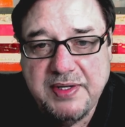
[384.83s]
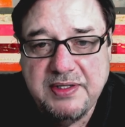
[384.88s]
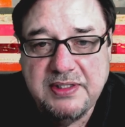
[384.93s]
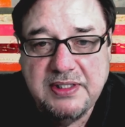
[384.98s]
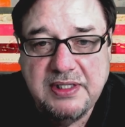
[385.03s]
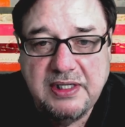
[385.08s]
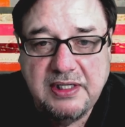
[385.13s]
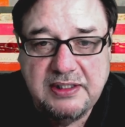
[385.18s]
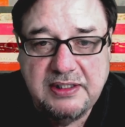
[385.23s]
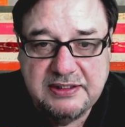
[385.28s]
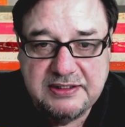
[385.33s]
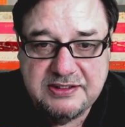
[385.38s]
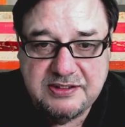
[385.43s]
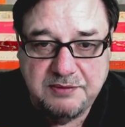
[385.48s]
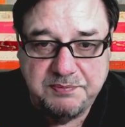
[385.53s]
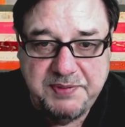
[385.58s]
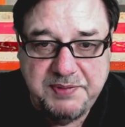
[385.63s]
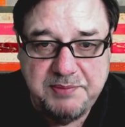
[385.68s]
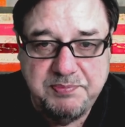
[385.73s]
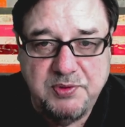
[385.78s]
Uh, so
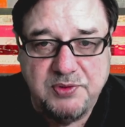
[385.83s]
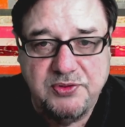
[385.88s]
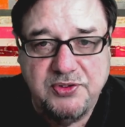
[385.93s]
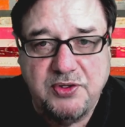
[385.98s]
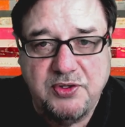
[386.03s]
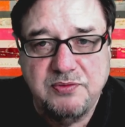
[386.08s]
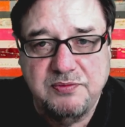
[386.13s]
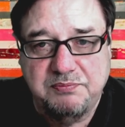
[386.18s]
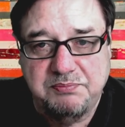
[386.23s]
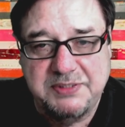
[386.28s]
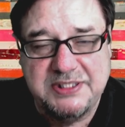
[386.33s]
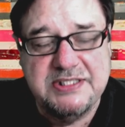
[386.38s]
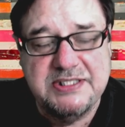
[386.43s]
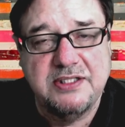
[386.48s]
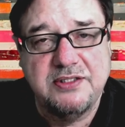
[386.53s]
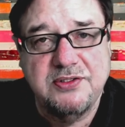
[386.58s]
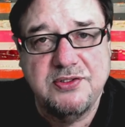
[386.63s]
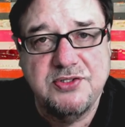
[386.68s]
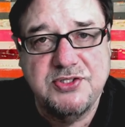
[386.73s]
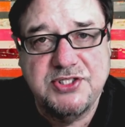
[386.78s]
people don't
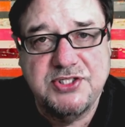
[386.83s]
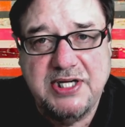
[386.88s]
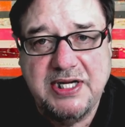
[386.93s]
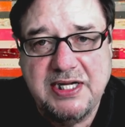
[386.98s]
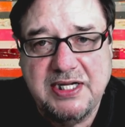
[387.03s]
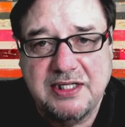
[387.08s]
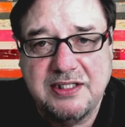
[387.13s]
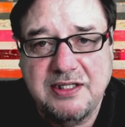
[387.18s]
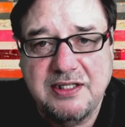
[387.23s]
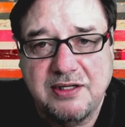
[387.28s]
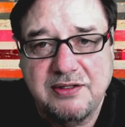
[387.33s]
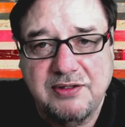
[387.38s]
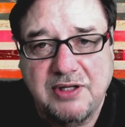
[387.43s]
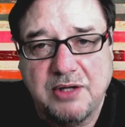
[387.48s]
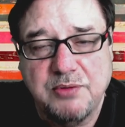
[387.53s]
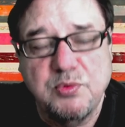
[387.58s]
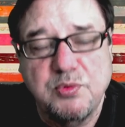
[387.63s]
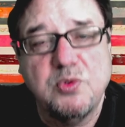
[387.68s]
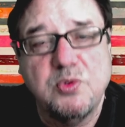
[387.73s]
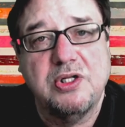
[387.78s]
misunderstand, I, I
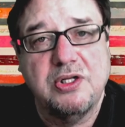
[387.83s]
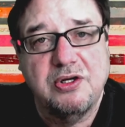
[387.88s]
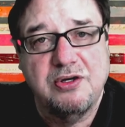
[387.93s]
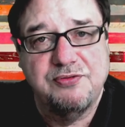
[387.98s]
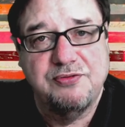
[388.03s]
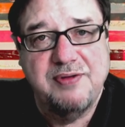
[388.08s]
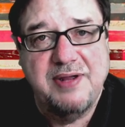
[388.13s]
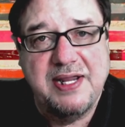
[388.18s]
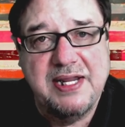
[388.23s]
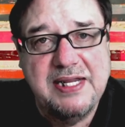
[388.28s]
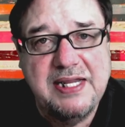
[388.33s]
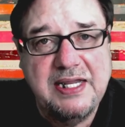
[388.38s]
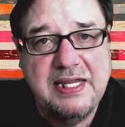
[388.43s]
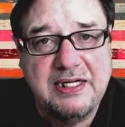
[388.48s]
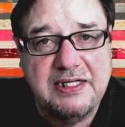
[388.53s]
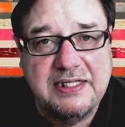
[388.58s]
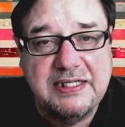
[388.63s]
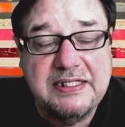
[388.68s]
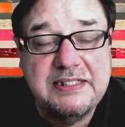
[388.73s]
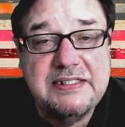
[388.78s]
will clarify
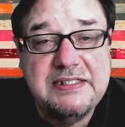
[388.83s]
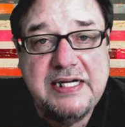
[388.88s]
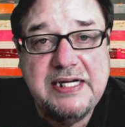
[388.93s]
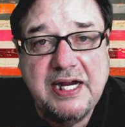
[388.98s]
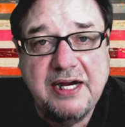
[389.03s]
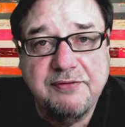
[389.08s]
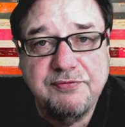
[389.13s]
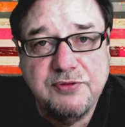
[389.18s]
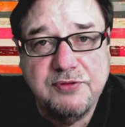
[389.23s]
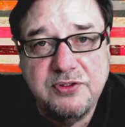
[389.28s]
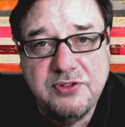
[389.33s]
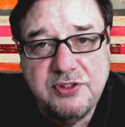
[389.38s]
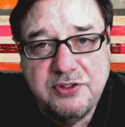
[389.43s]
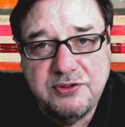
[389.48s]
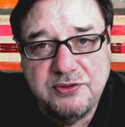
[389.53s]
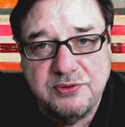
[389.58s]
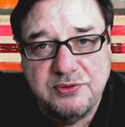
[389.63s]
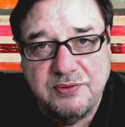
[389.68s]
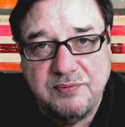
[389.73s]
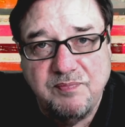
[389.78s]
again. In the
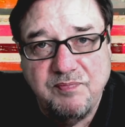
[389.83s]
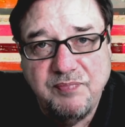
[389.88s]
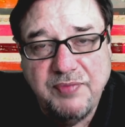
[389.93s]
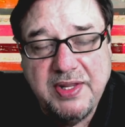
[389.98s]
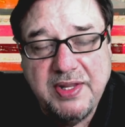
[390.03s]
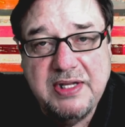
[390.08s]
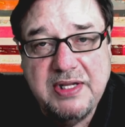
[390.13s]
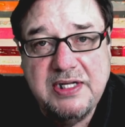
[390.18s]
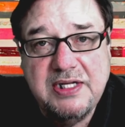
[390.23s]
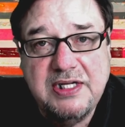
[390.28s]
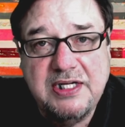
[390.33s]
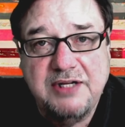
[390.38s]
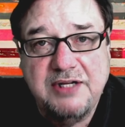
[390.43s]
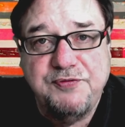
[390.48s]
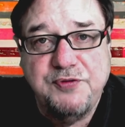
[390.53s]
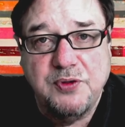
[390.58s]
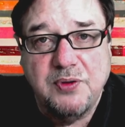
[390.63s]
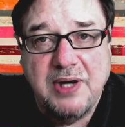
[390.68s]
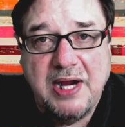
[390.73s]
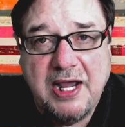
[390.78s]
afternoon, if
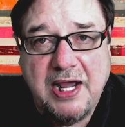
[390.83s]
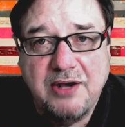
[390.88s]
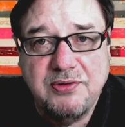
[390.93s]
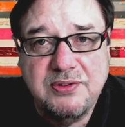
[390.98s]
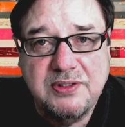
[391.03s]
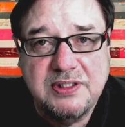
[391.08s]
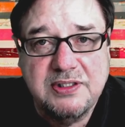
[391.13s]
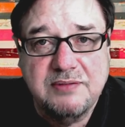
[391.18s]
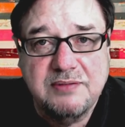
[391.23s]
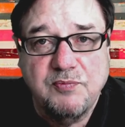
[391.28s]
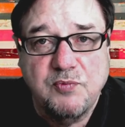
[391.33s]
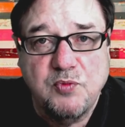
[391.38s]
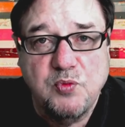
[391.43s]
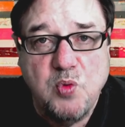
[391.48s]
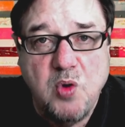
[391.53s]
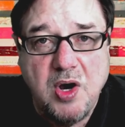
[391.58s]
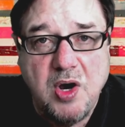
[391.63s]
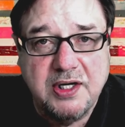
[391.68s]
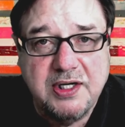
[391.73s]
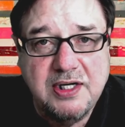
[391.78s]
you're out
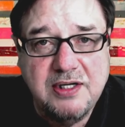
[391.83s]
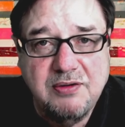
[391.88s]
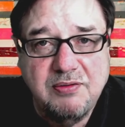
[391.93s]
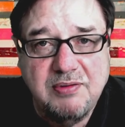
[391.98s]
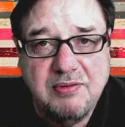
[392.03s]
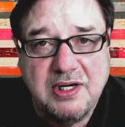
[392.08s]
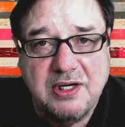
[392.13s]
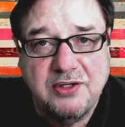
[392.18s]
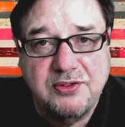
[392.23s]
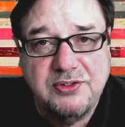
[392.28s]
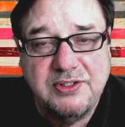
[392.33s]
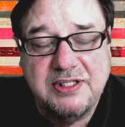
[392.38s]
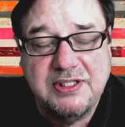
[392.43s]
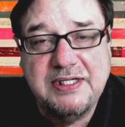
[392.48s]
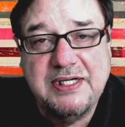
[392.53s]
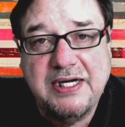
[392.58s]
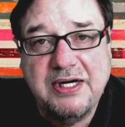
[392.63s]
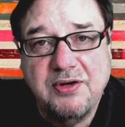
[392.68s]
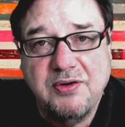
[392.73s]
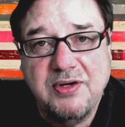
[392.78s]
walking around in
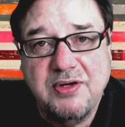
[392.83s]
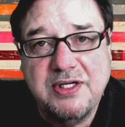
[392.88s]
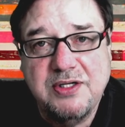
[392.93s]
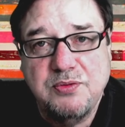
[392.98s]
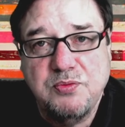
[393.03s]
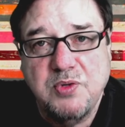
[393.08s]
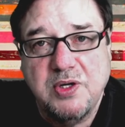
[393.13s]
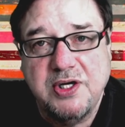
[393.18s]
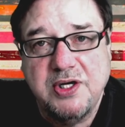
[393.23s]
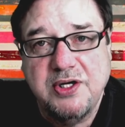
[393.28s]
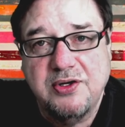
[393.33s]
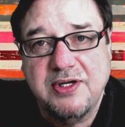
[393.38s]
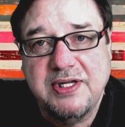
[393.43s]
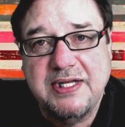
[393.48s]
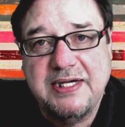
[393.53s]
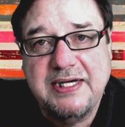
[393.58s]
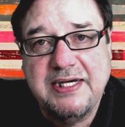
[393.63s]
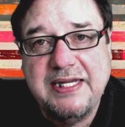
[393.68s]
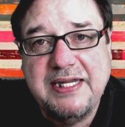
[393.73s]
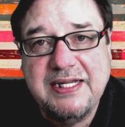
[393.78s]
an area where you're
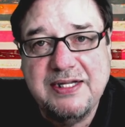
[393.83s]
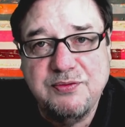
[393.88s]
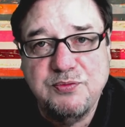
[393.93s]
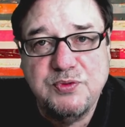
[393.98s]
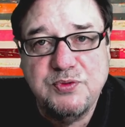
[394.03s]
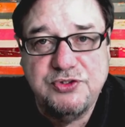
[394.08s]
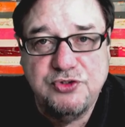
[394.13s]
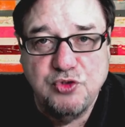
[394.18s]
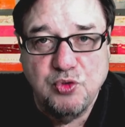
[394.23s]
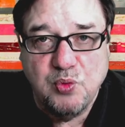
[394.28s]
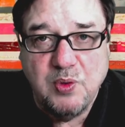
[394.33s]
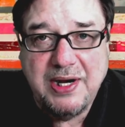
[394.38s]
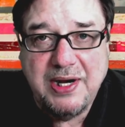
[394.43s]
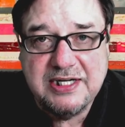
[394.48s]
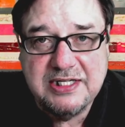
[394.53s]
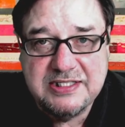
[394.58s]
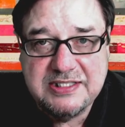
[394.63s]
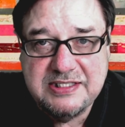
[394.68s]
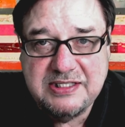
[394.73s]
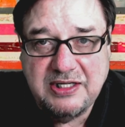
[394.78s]
getting hit with
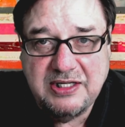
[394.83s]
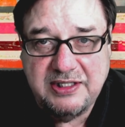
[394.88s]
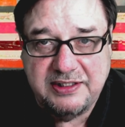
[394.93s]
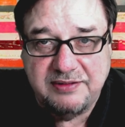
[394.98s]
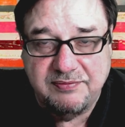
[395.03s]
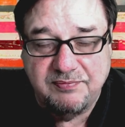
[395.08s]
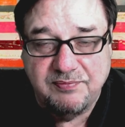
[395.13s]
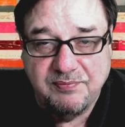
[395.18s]
direct sun,